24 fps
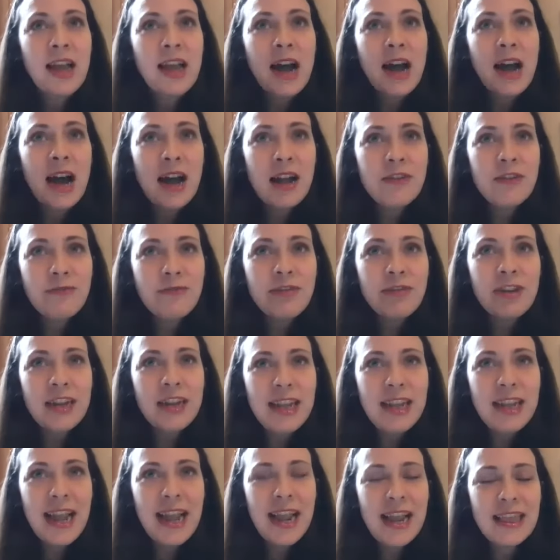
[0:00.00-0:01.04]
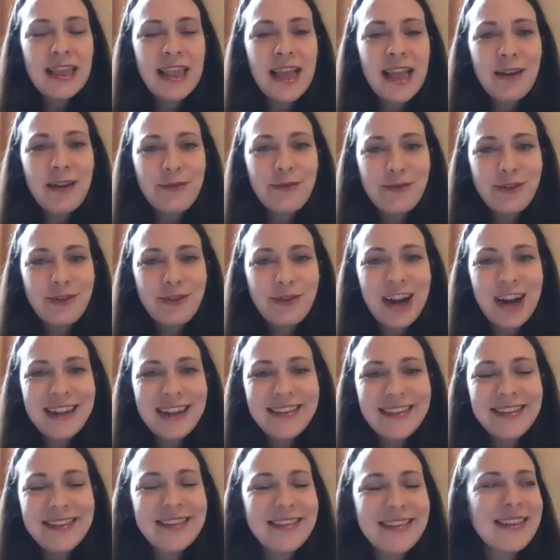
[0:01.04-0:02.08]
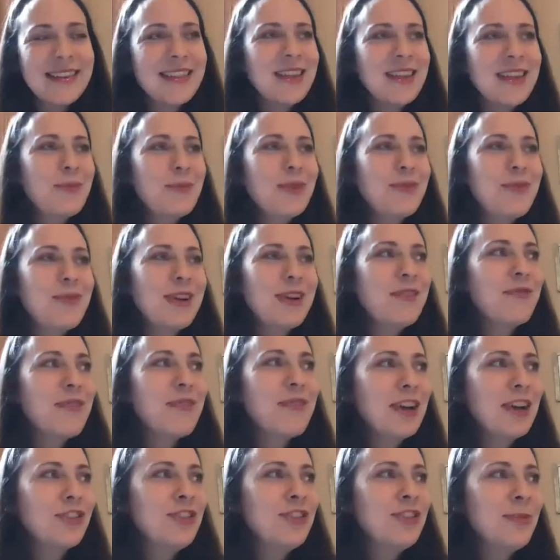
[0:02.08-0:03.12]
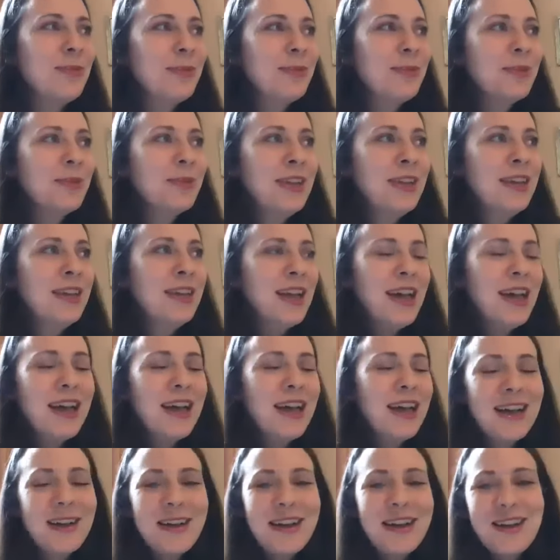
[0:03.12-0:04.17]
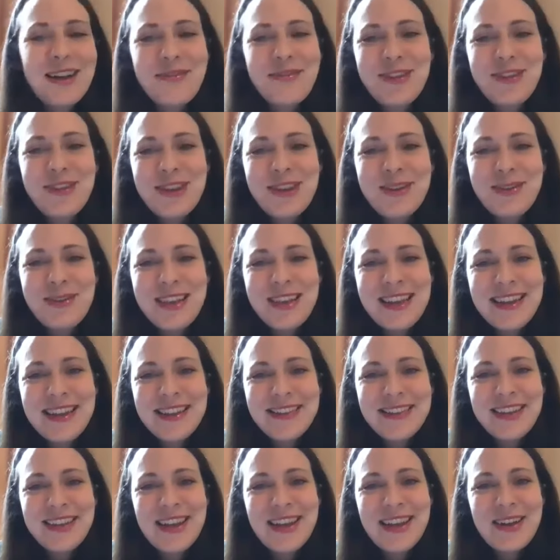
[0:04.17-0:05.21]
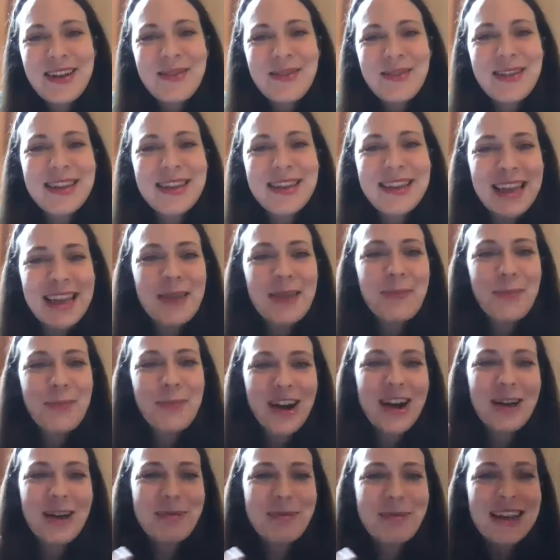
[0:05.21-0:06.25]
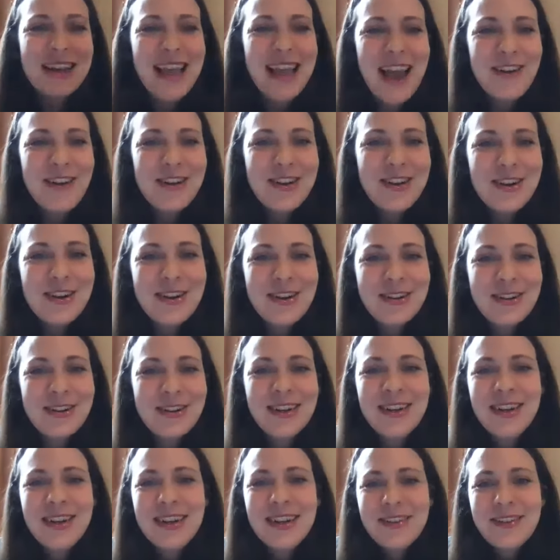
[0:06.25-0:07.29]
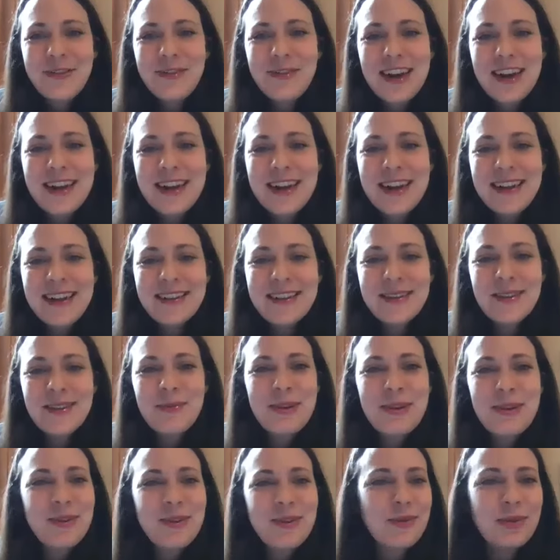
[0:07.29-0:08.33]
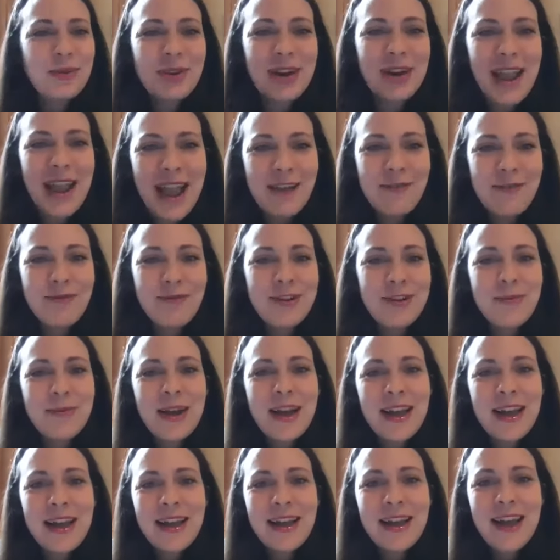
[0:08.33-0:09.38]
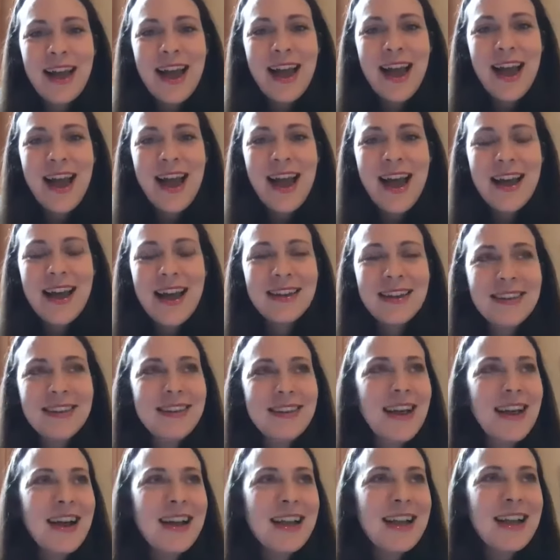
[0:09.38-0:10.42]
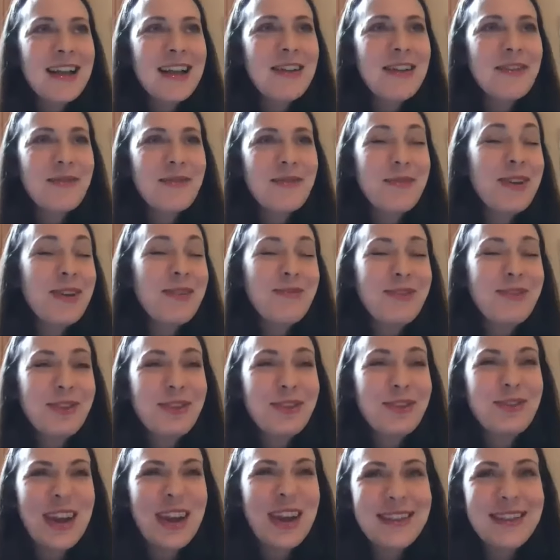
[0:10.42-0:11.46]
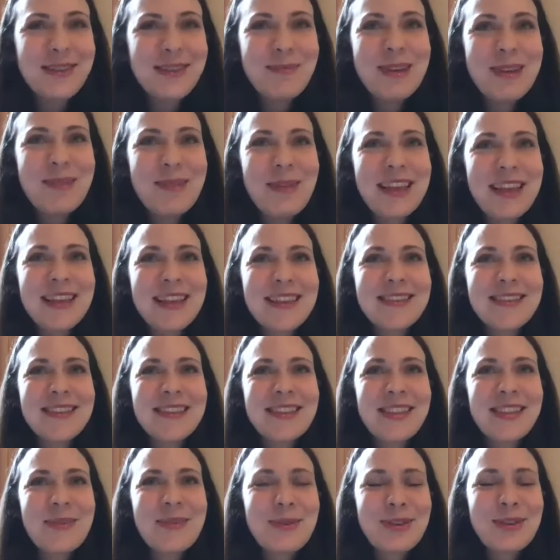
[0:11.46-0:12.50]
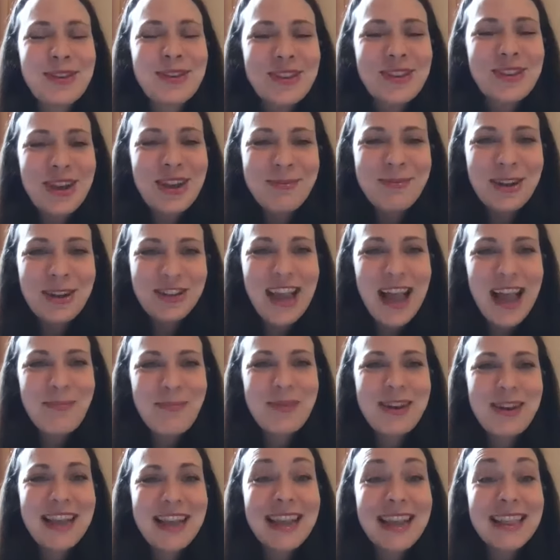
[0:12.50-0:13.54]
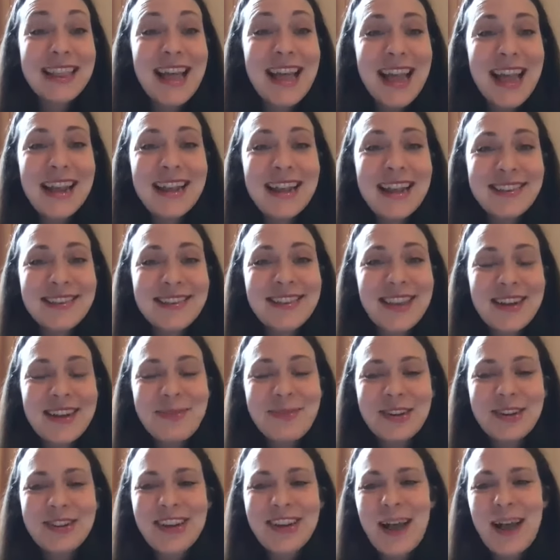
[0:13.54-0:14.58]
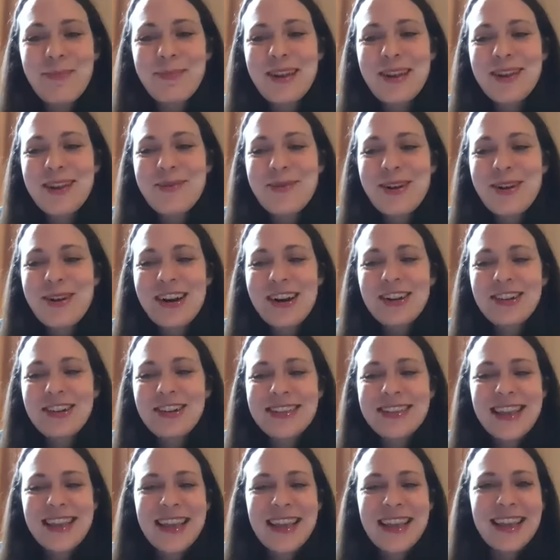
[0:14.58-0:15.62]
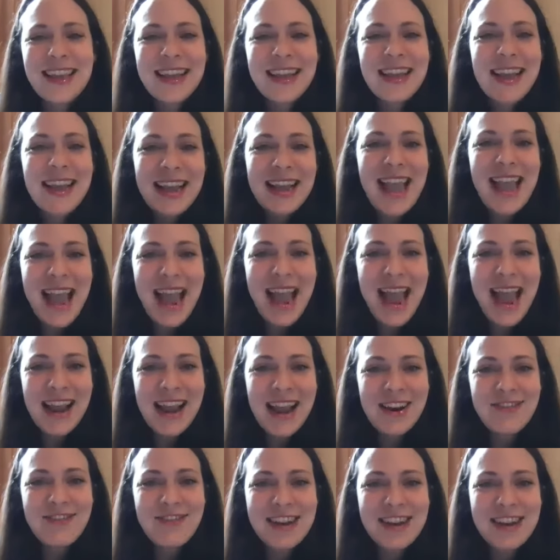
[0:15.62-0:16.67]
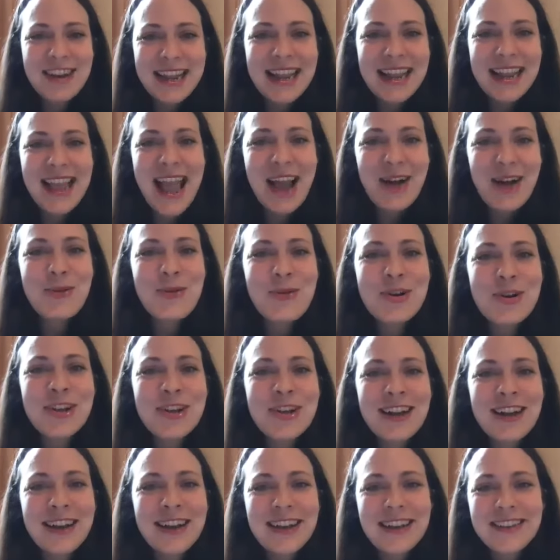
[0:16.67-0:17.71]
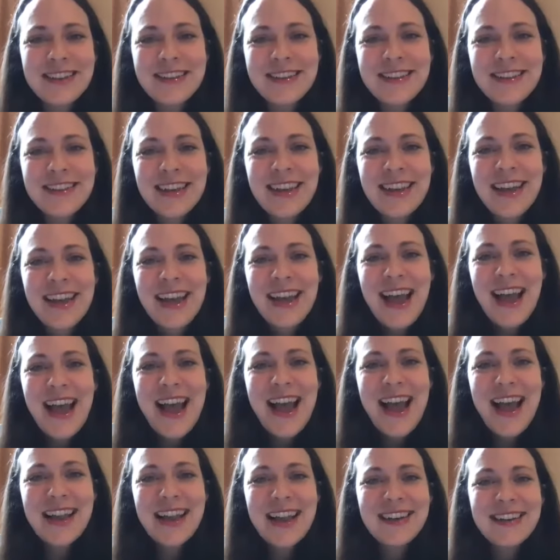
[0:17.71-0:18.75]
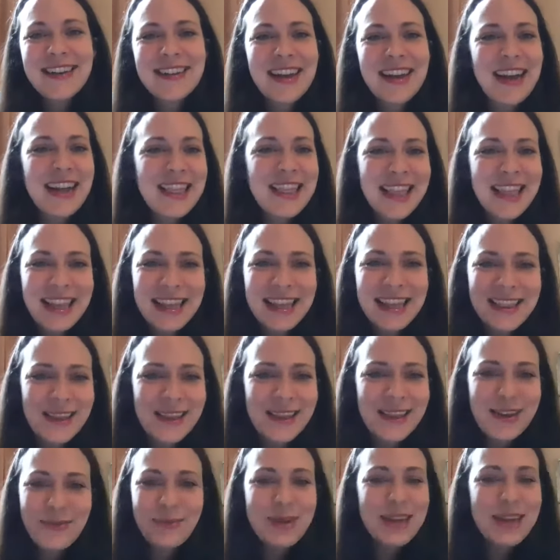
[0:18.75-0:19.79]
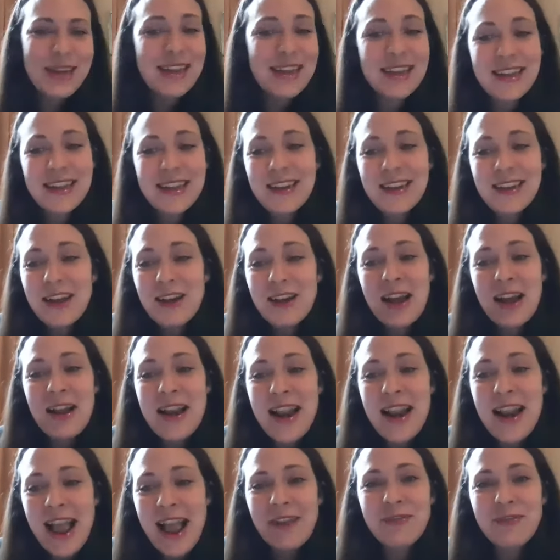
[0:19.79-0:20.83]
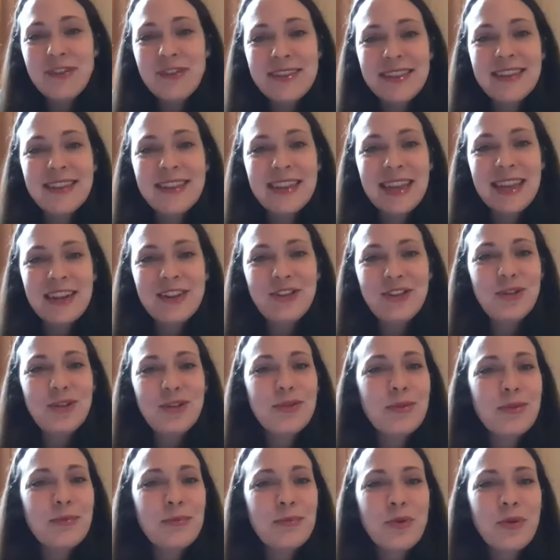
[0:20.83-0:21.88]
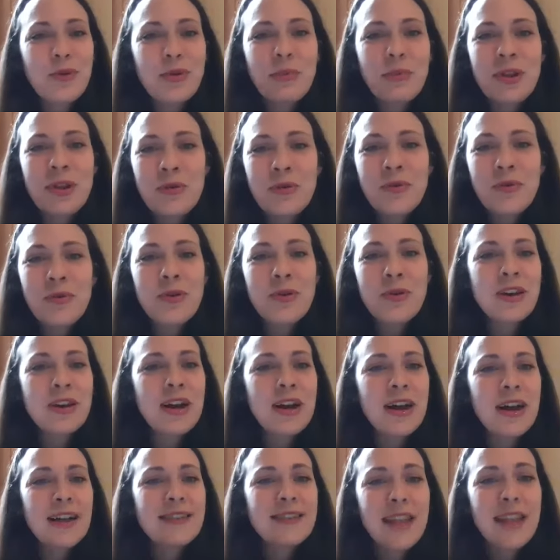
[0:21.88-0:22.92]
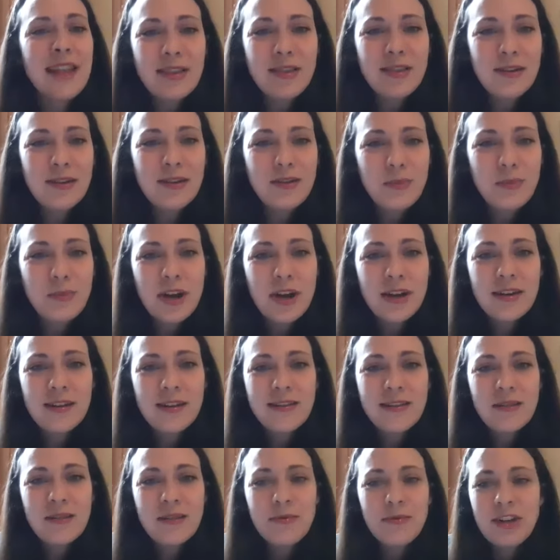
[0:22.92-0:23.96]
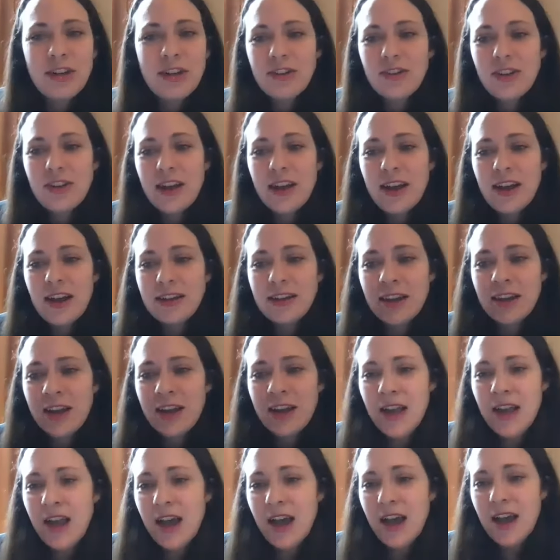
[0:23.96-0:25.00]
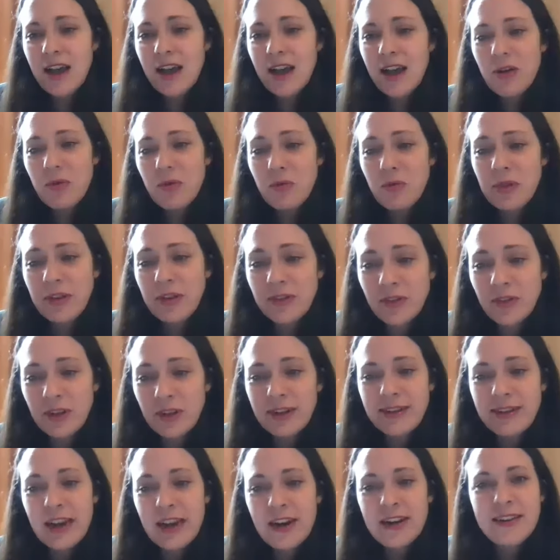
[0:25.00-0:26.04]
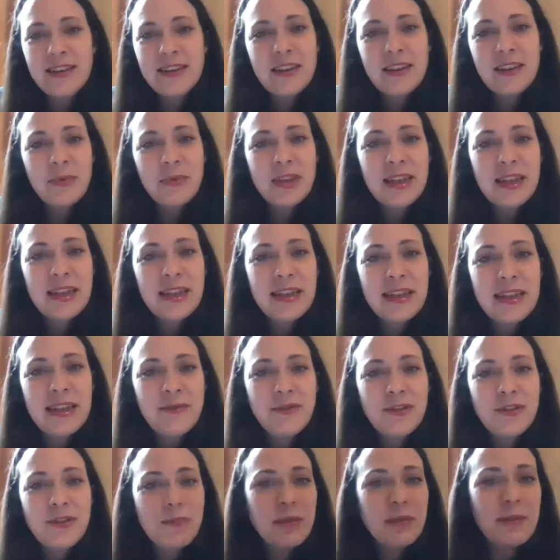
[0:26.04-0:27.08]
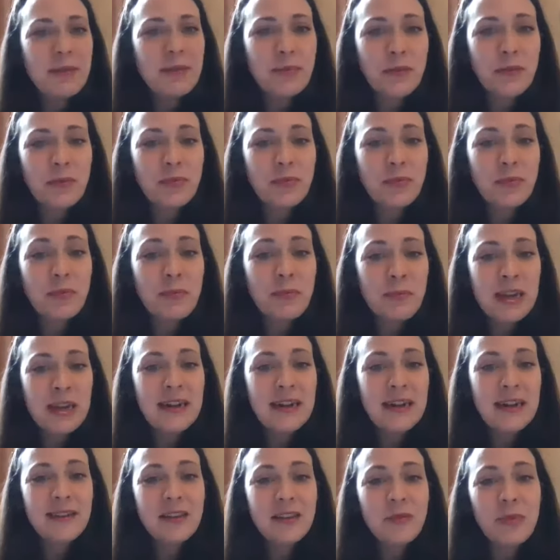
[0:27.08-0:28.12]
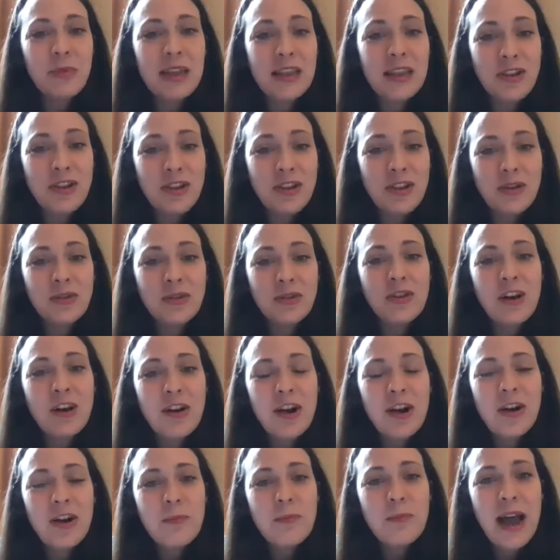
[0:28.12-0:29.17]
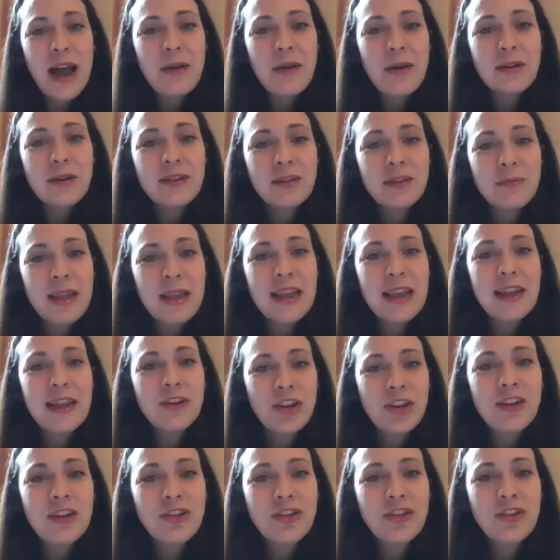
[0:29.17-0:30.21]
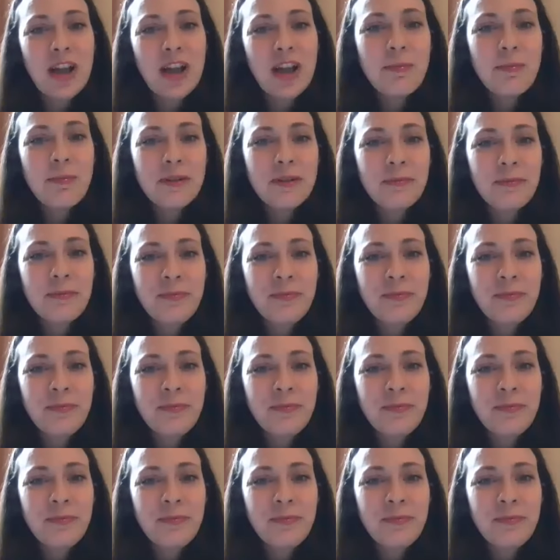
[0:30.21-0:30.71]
I really hate that phrase that was very fashionable a few years ago, the keep calm and carry on phrase. We saw it everywhere. And it frustrated me because there was so much happening, and there is so much happening, where I just think, get angry and get organized. And I think that if we can, in every single issue, the more that we organize, like those workers that we just heard, with solidarity that we can give to people, means that we can use our own power to make change happen.